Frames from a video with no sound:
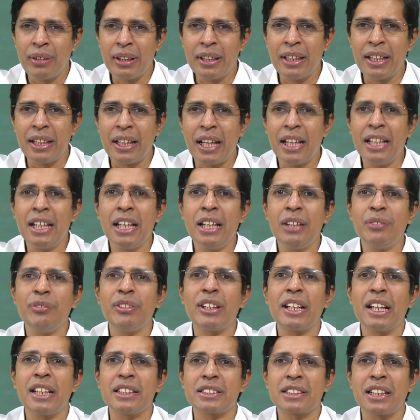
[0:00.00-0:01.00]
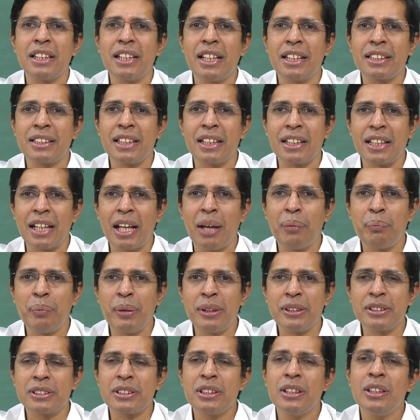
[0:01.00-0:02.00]
an identification like that
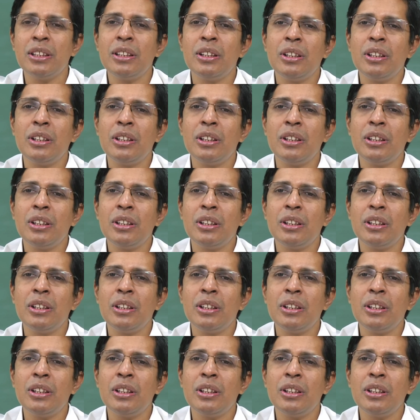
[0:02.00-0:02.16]
happens,